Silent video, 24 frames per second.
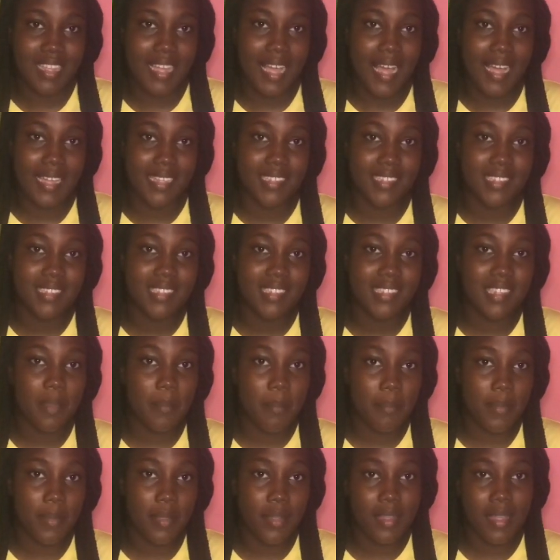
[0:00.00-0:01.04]
As
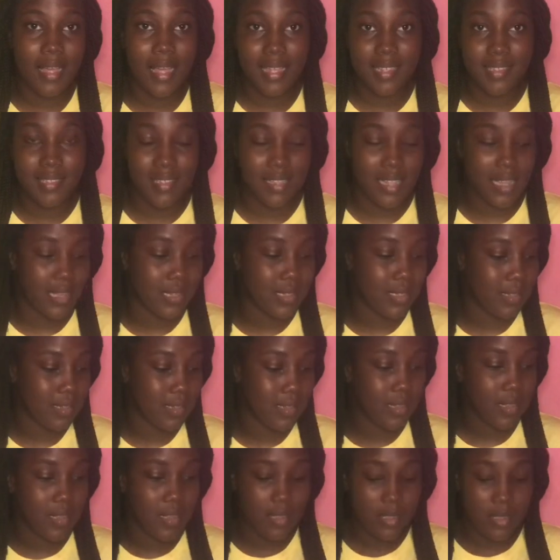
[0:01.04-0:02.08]
simple as that.
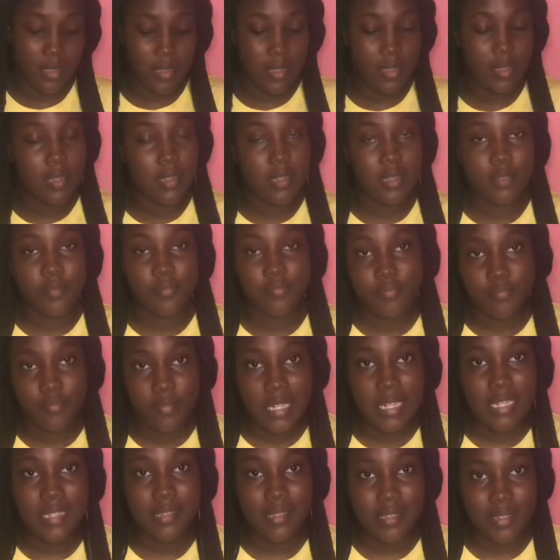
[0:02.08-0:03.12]

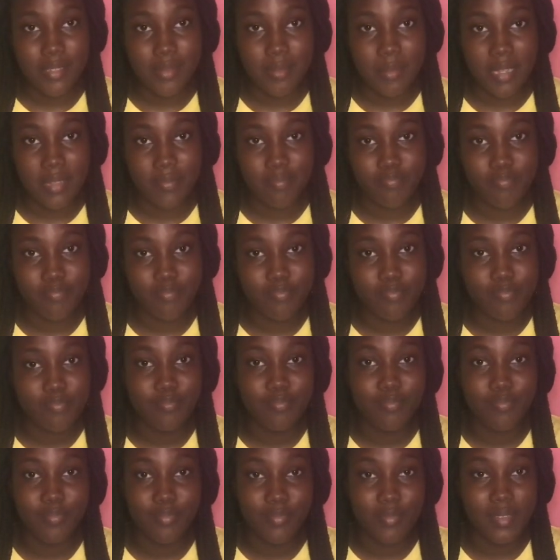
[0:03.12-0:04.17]
Listen to me.
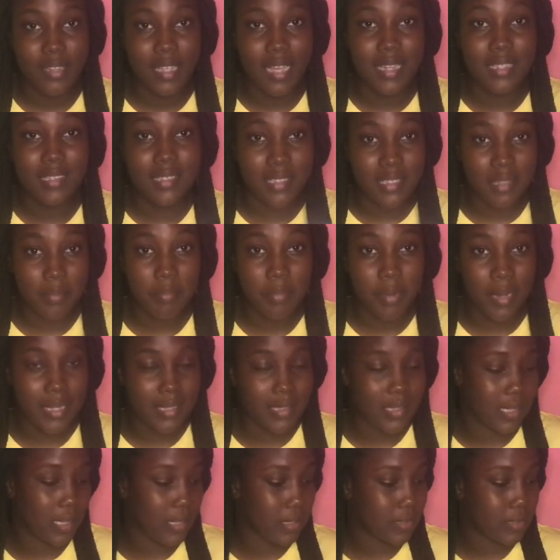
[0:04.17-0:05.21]
As simple as
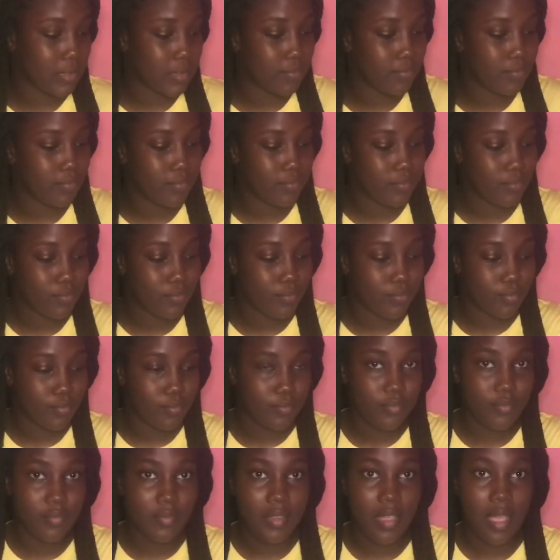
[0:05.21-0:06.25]
that.
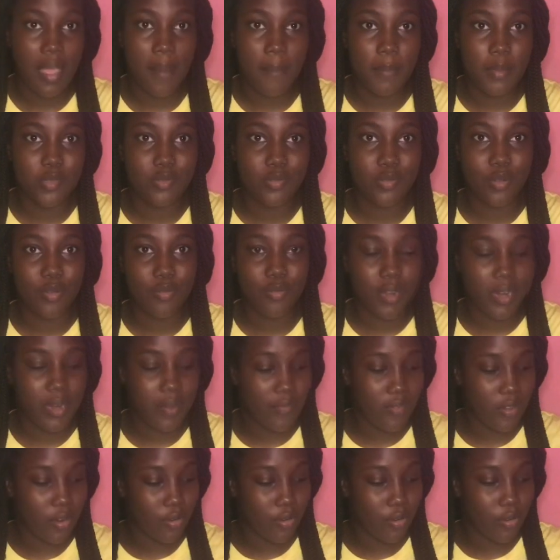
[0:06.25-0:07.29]
I'm a soap ready for
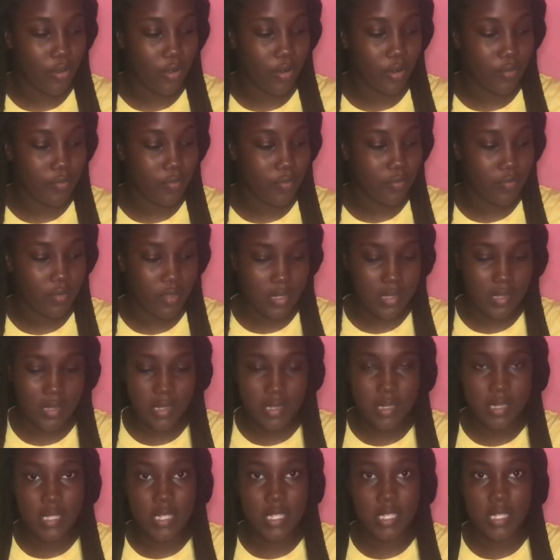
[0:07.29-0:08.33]
the room. It
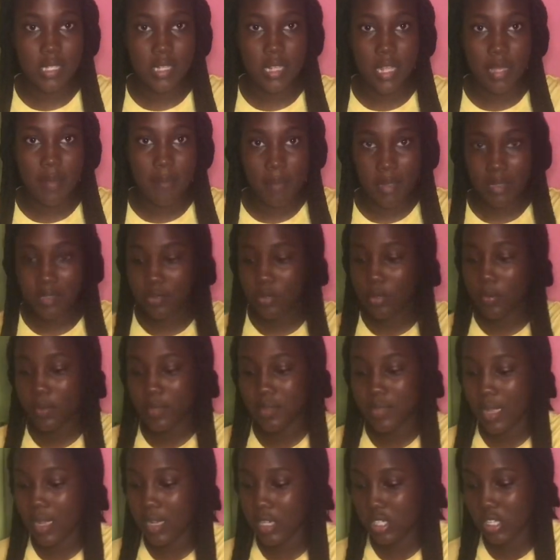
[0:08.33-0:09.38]
is. My soap is
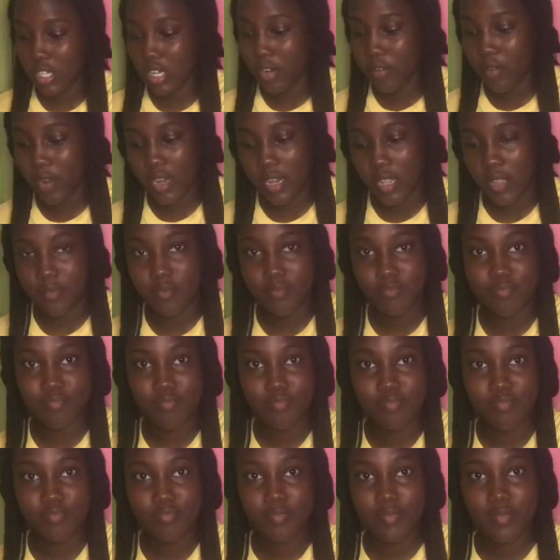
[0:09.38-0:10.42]
actually ready.
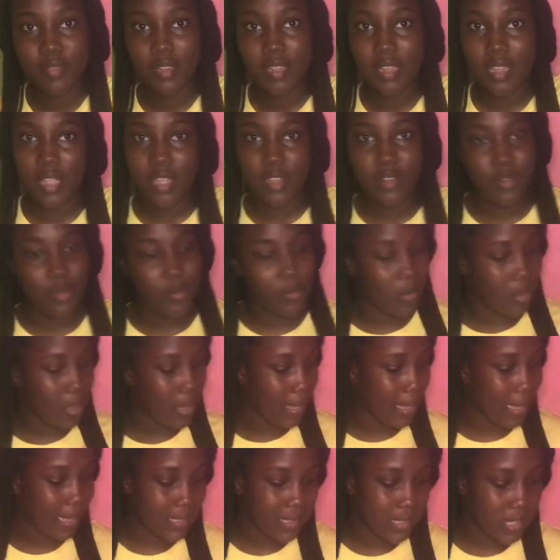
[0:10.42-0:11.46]
No
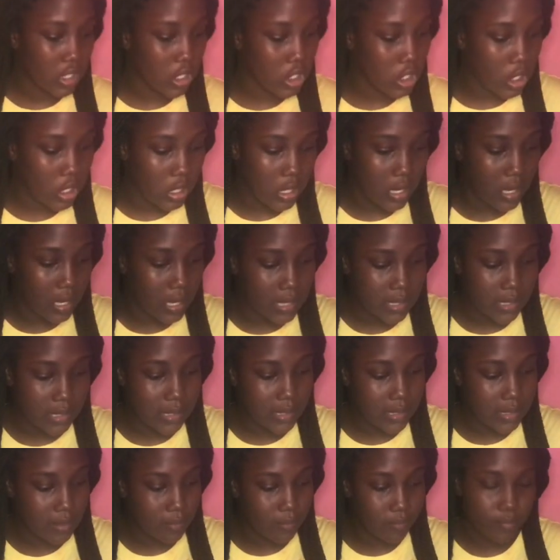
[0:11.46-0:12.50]
hassle, none of that.
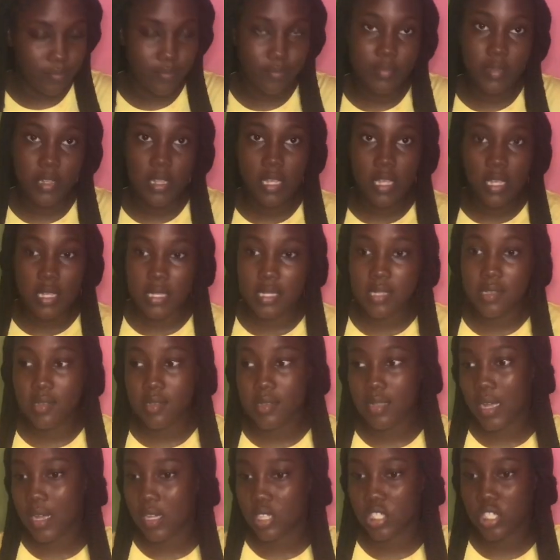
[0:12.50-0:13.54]
It is
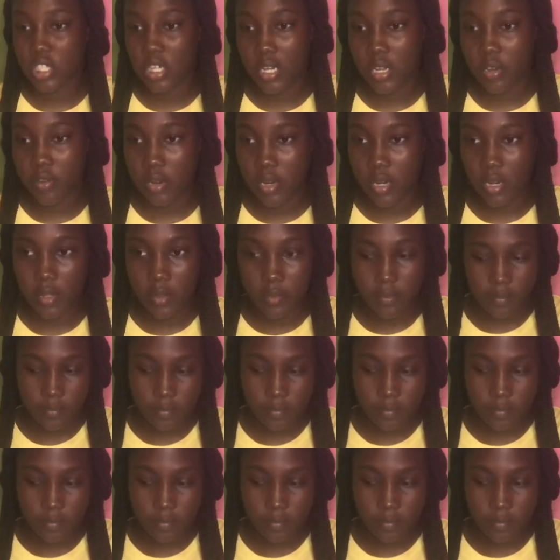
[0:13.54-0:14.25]
actually ready.